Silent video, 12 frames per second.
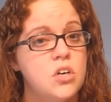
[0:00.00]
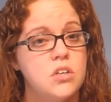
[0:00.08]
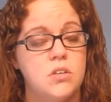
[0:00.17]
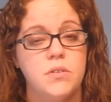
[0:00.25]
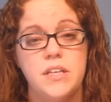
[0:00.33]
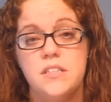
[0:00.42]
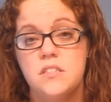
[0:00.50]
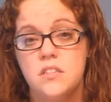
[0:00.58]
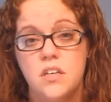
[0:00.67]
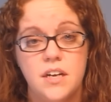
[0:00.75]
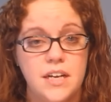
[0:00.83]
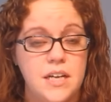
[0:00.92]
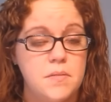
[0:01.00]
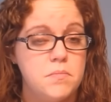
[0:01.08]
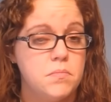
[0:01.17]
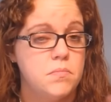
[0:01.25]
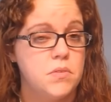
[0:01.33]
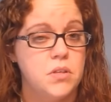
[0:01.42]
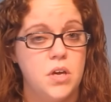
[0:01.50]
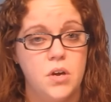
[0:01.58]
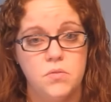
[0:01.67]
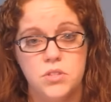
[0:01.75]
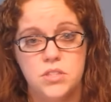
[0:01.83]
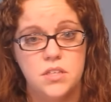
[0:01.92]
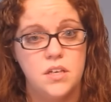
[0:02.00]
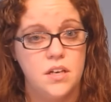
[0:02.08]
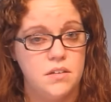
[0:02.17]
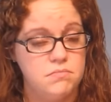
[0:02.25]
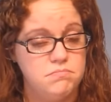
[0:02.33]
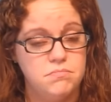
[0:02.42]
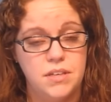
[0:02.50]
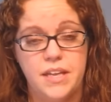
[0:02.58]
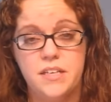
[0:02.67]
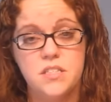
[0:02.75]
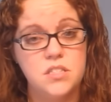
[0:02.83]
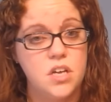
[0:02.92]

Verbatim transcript: or on Instagram, you know, just let us